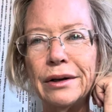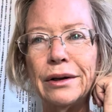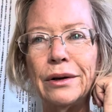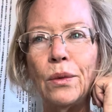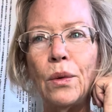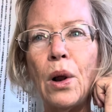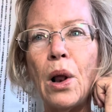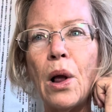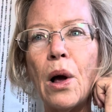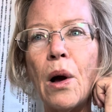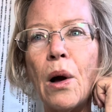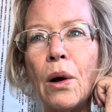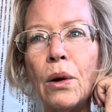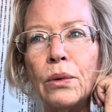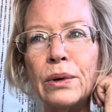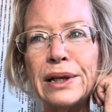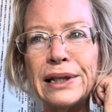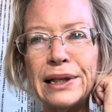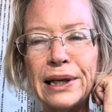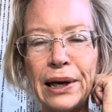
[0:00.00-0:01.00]
will
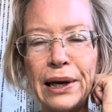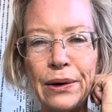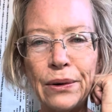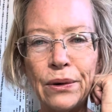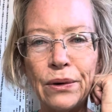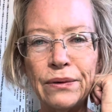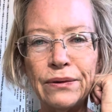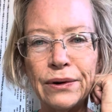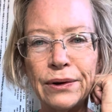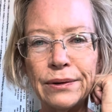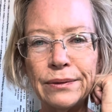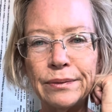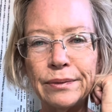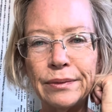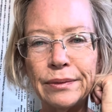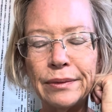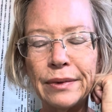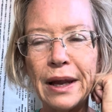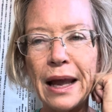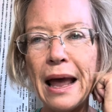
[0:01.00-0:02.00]
always take over,
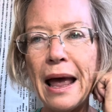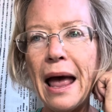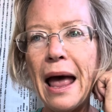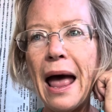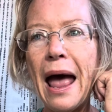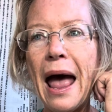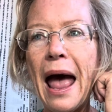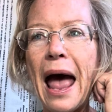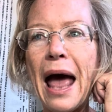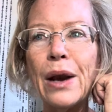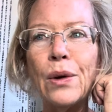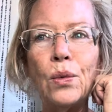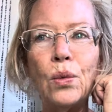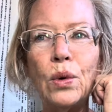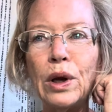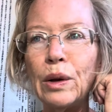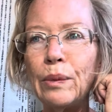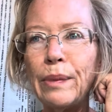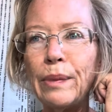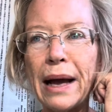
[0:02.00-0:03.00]
and
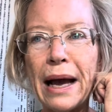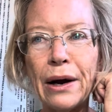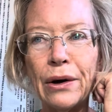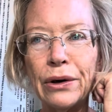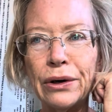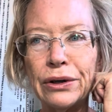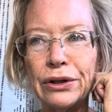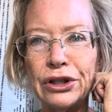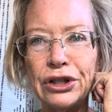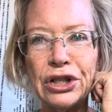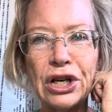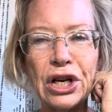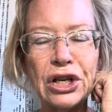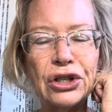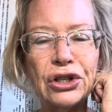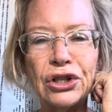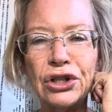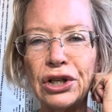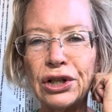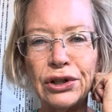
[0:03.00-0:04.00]
willpower
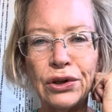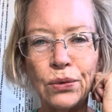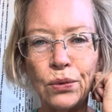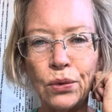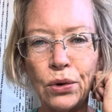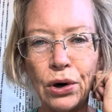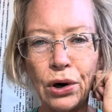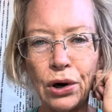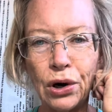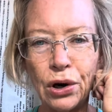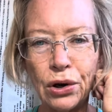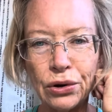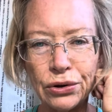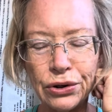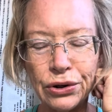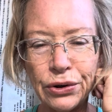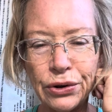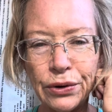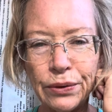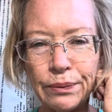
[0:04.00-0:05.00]
just doesn't work long
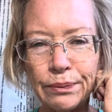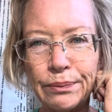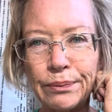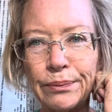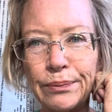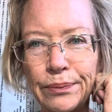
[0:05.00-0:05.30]
term.